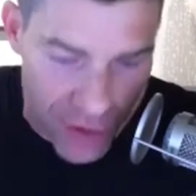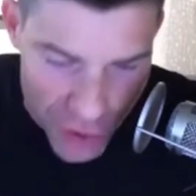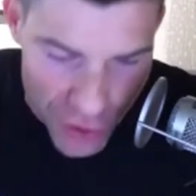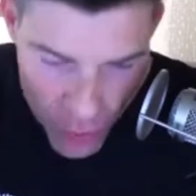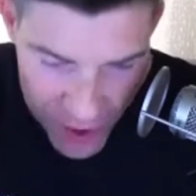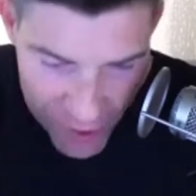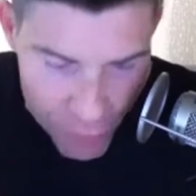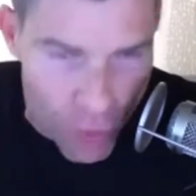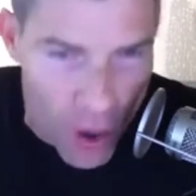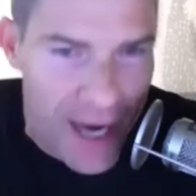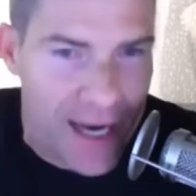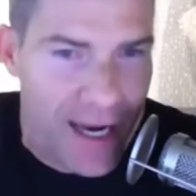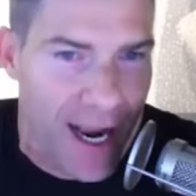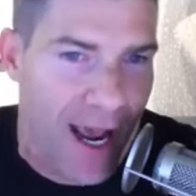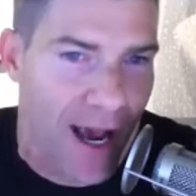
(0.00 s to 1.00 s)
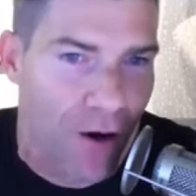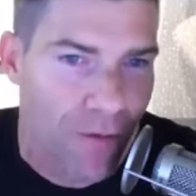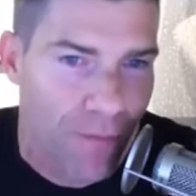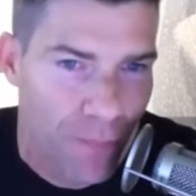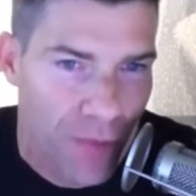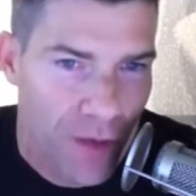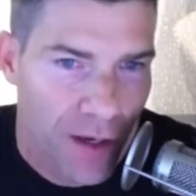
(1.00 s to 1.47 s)
Do it right
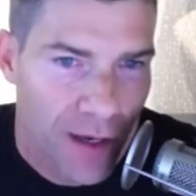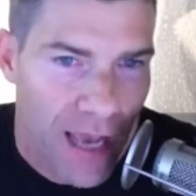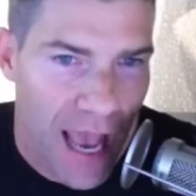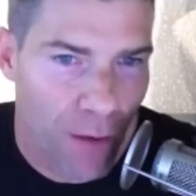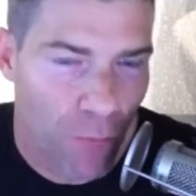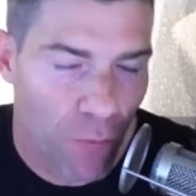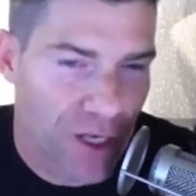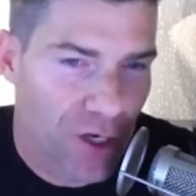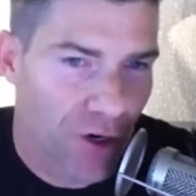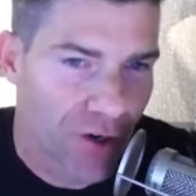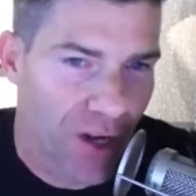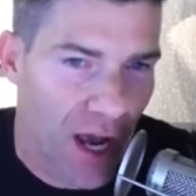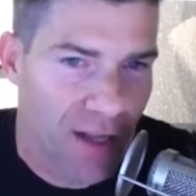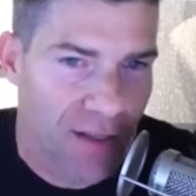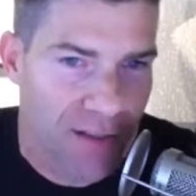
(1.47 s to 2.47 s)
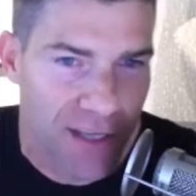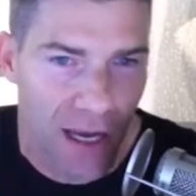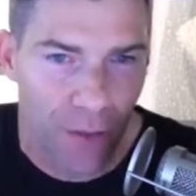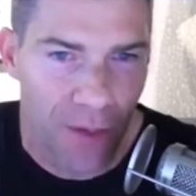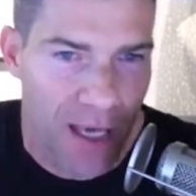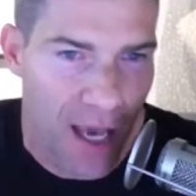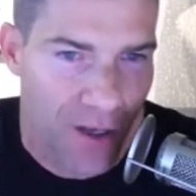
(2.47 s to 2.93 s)
now. And when you're done,
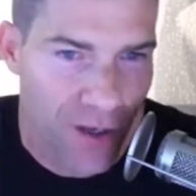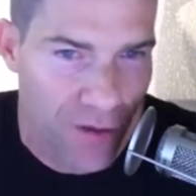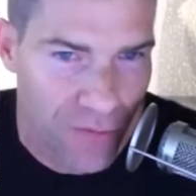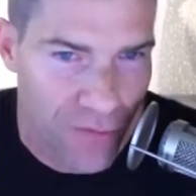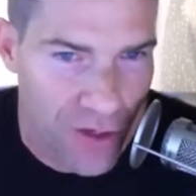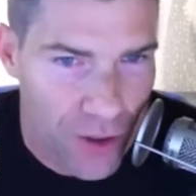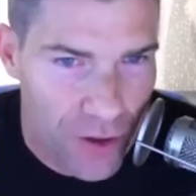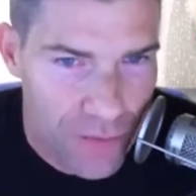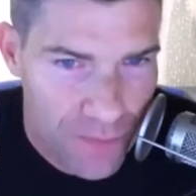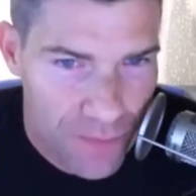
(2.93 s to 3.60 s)
tell me how you feel.